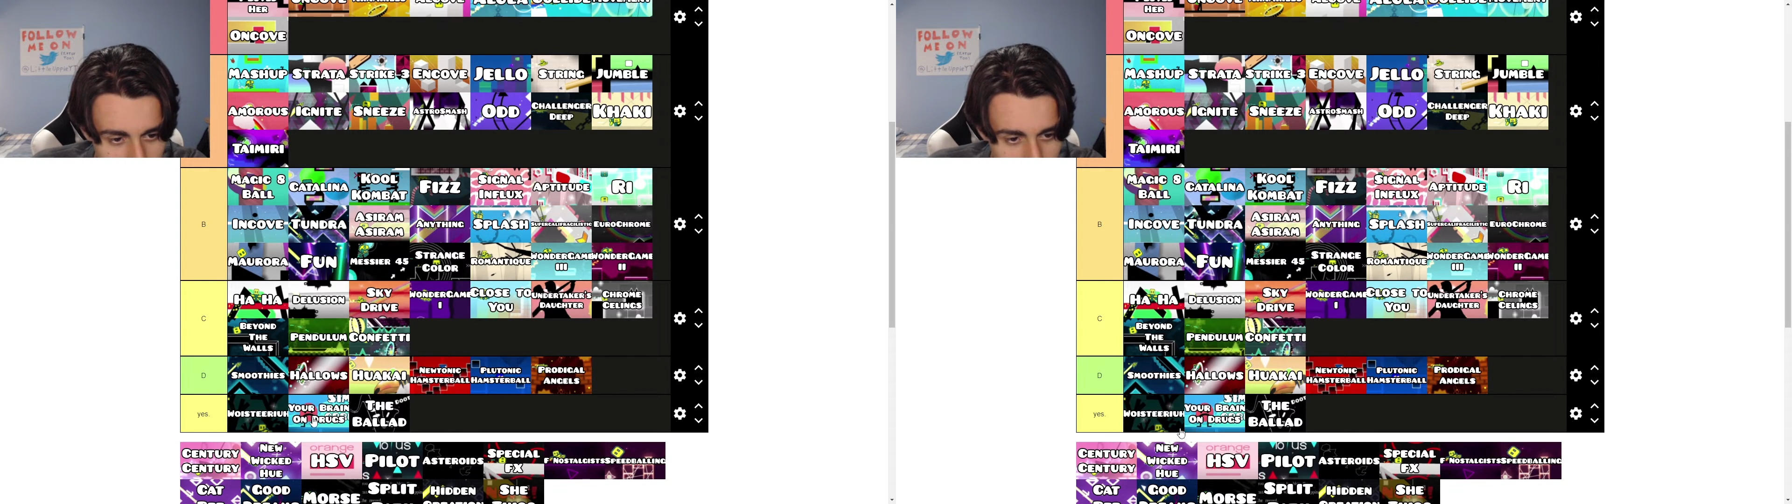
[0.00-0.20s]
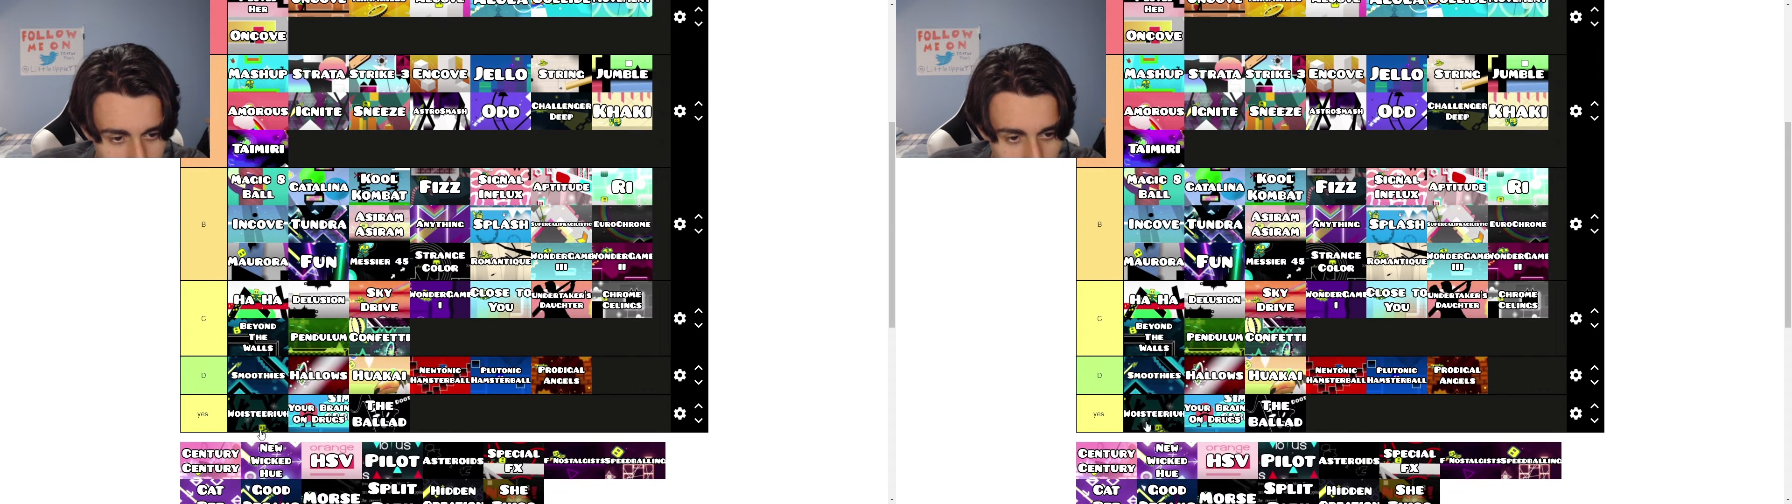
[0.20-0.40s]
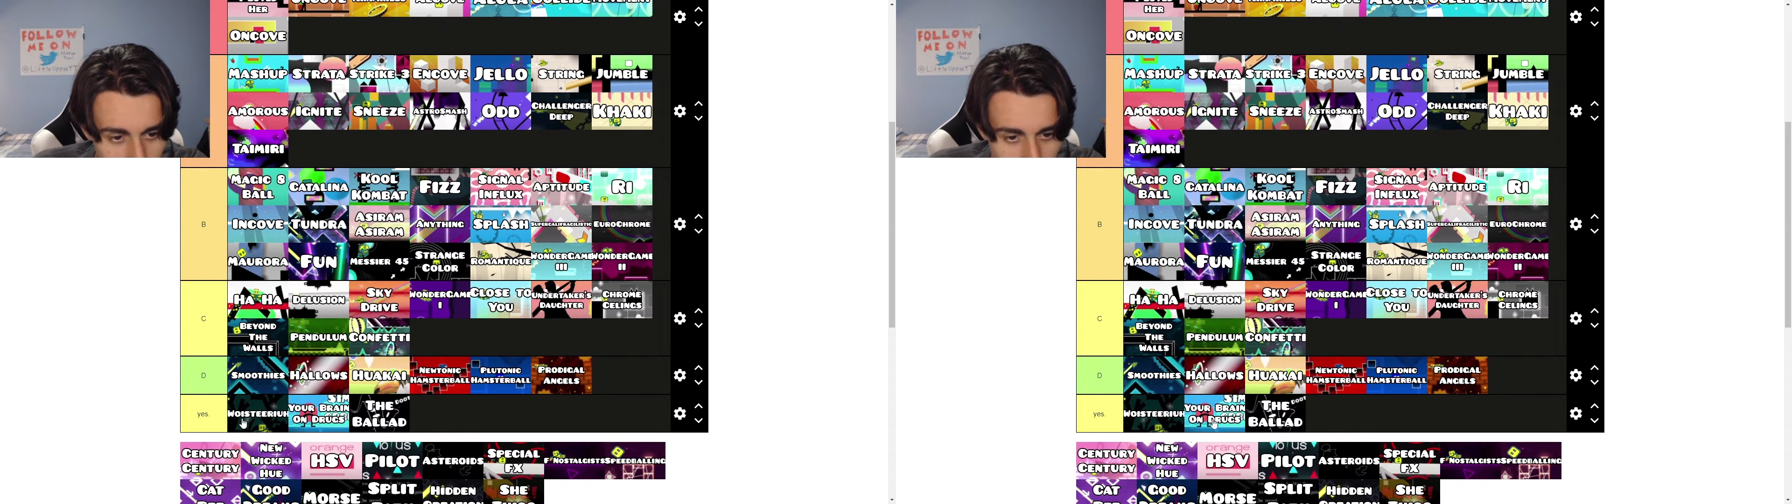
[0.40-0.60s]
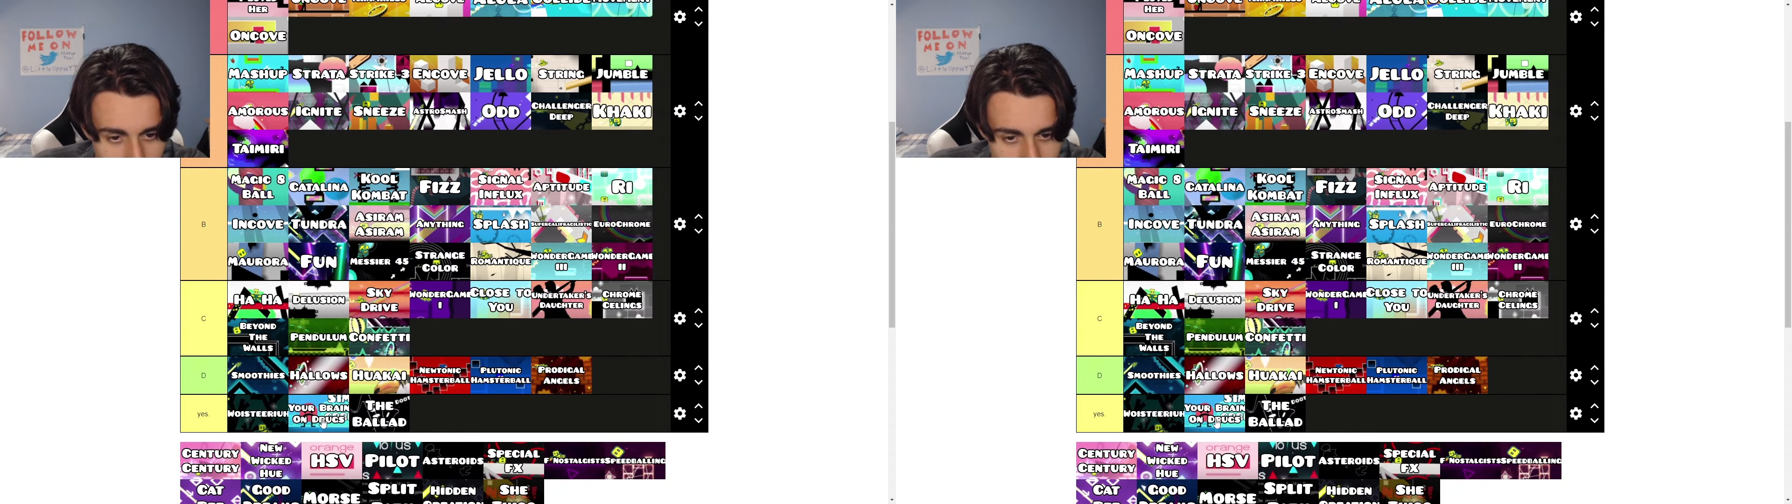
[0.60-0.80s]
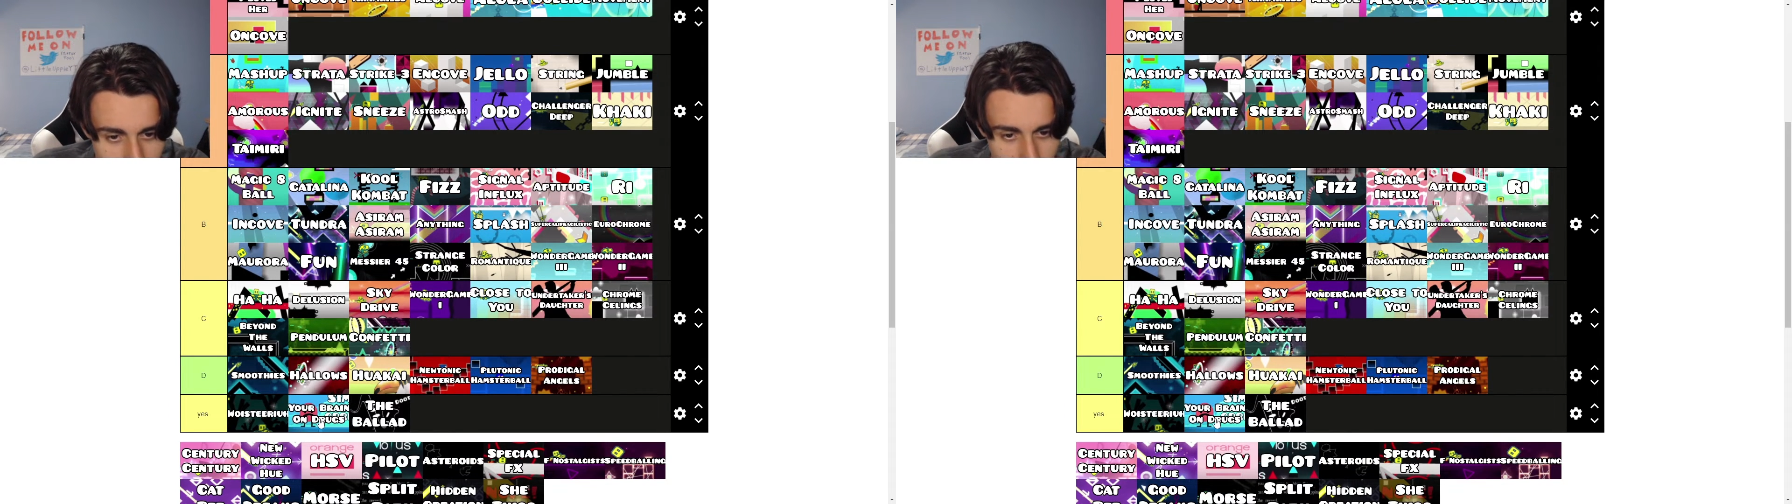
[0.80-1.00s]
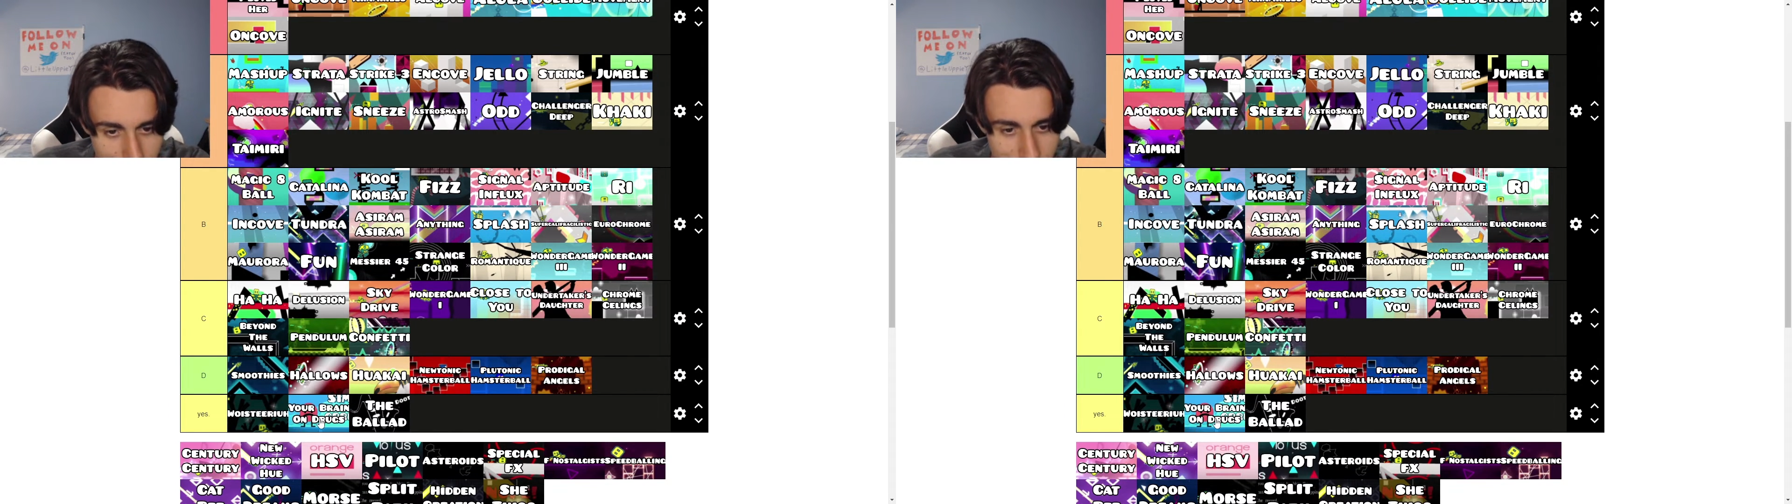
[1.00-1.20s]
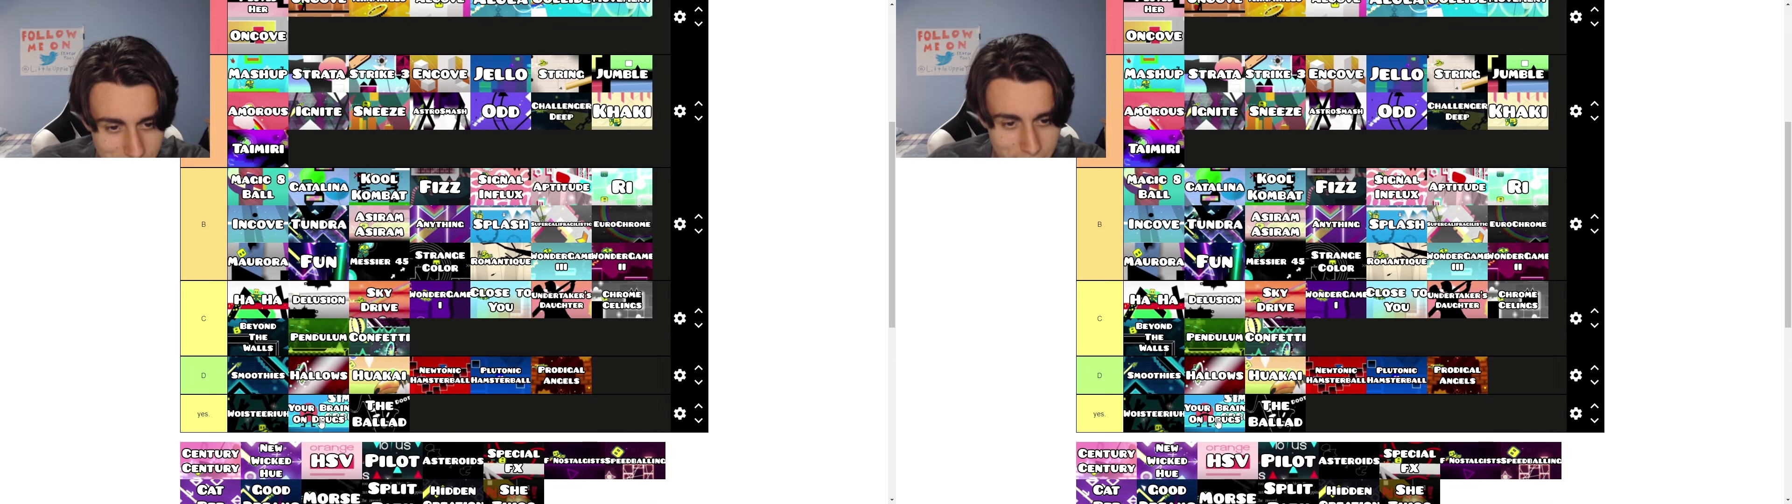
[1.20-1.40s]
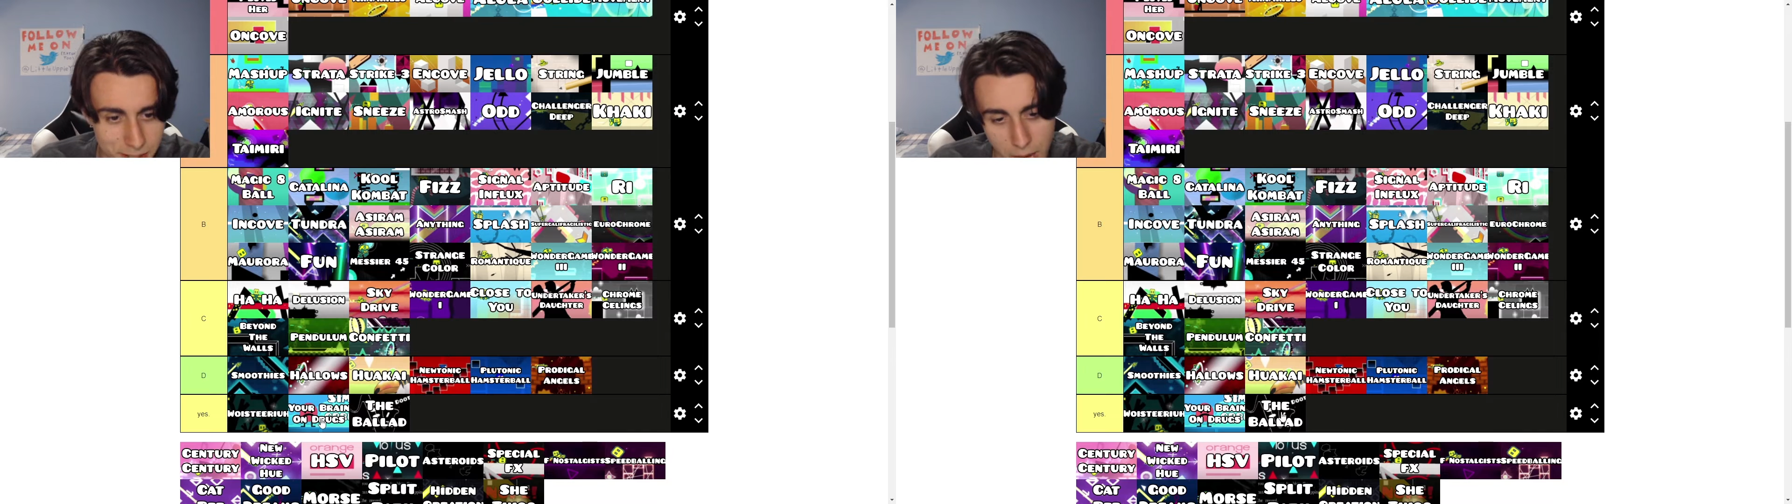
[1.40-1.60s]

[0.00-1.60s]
under Voisteria.